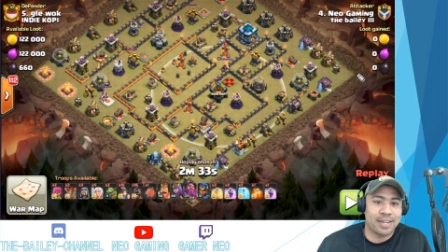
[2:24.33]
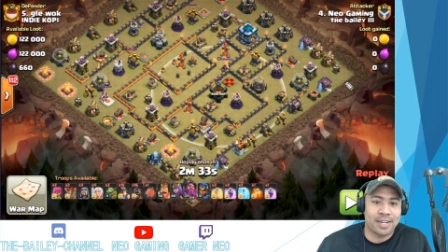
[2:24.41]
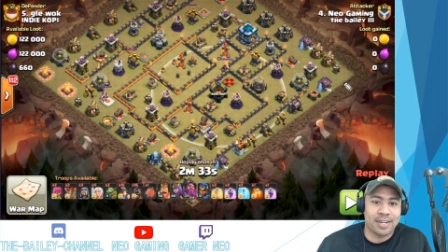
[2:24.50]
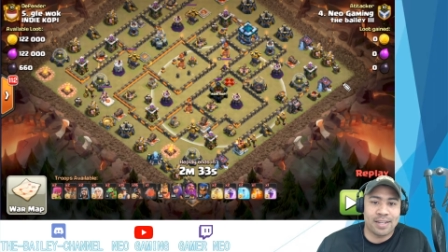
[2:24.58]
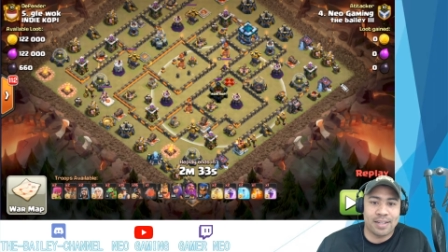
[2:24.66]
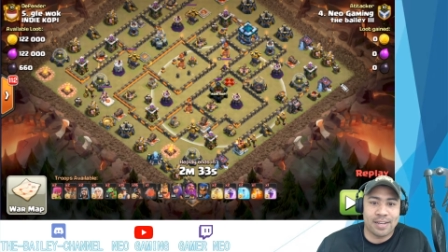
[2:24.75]

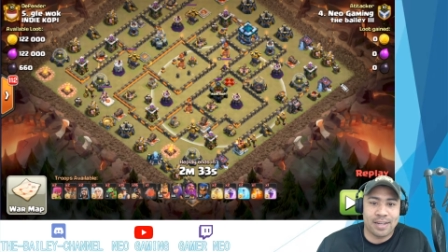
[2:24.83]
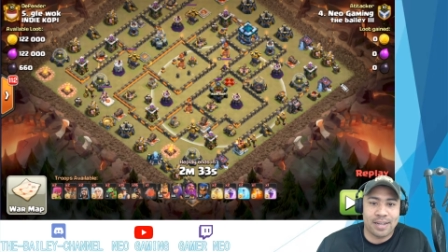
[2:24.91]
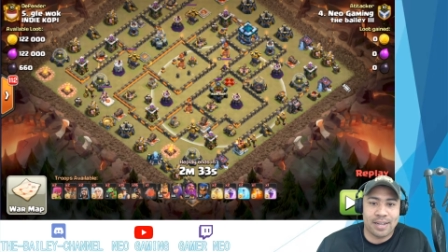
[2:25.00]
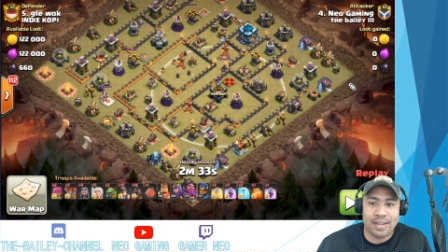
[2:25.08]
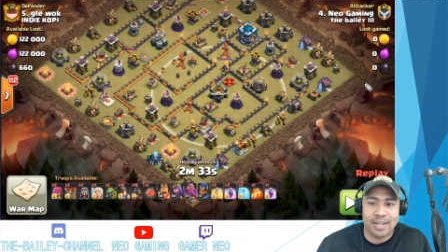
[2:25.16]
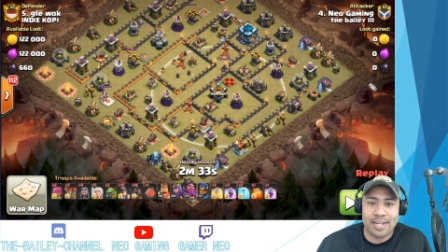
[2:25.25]

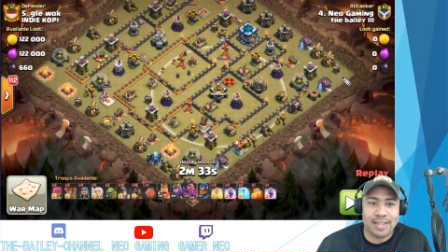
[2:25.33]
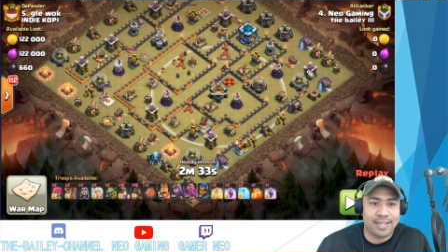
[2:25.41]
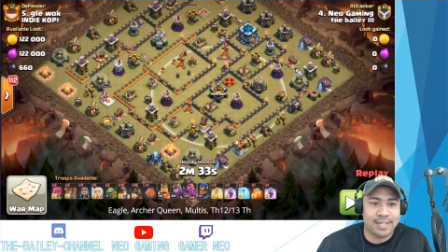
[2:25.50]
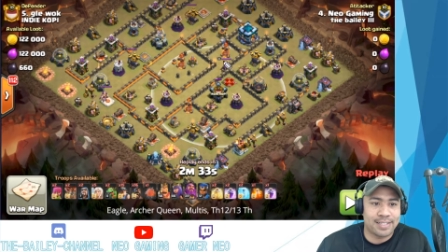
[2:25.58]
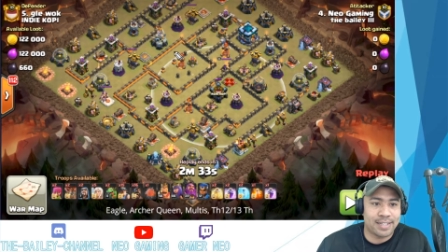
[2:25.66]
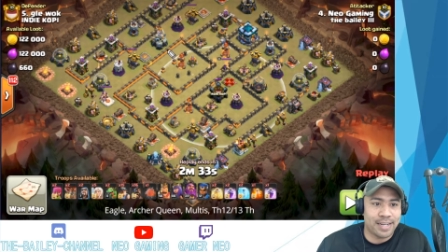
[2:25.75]
of
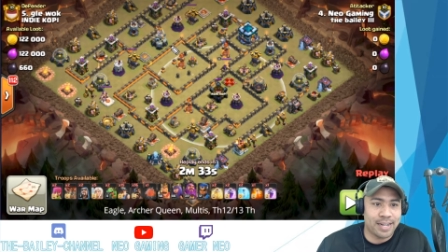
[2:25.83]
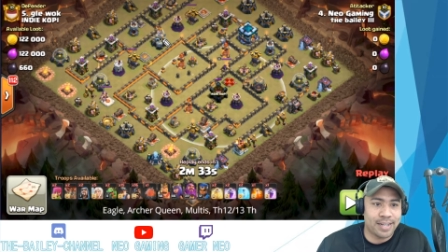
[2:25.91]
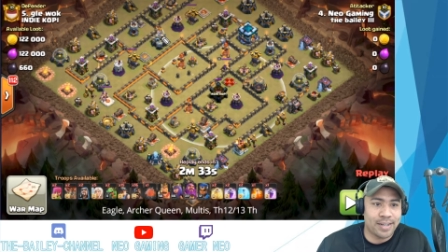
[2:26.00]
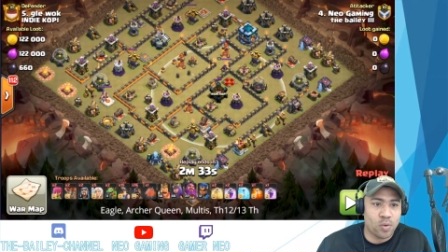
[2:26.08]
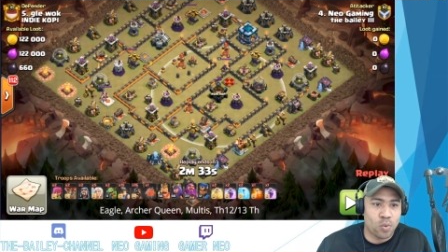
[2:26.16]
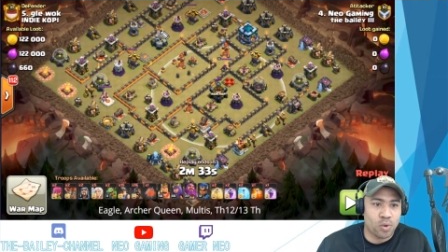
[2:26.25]
these in
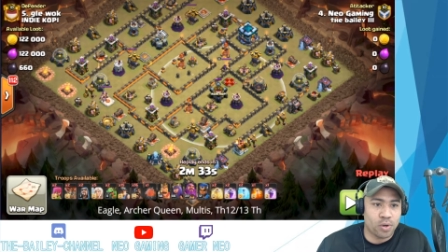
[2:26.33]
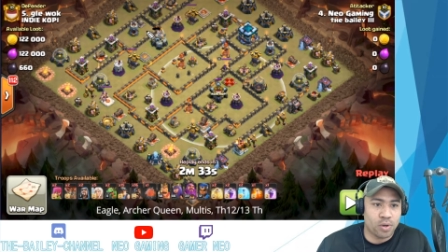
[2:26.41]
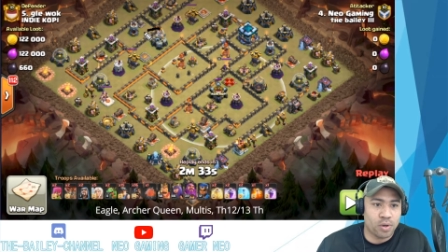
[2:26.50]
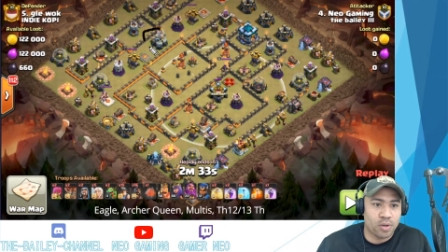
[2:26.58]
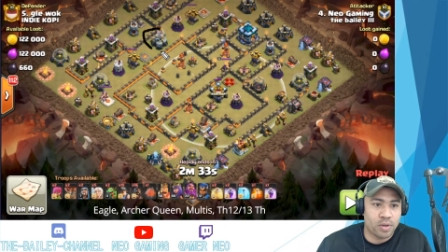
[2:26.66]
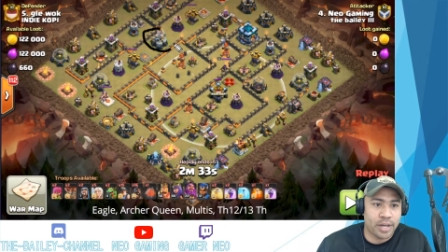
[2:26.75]
any
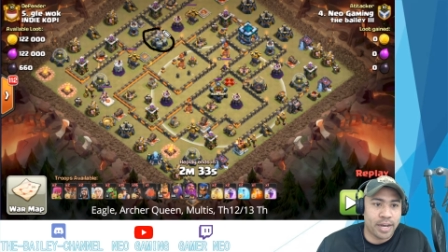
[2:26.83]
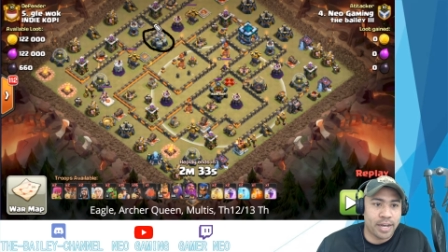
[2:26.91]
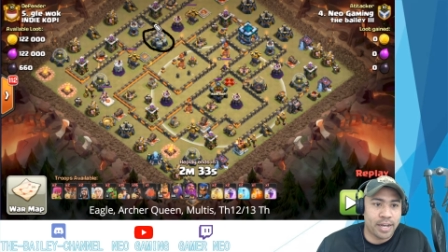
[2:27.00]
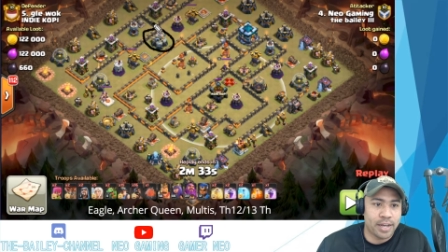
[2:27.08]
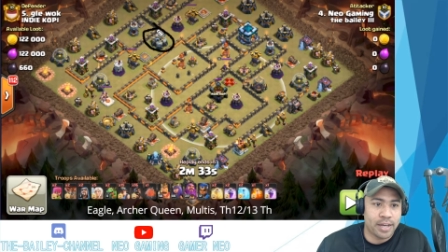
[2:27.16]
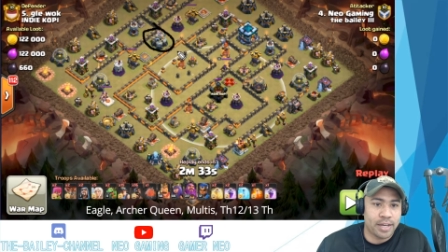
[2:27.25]
order, okay?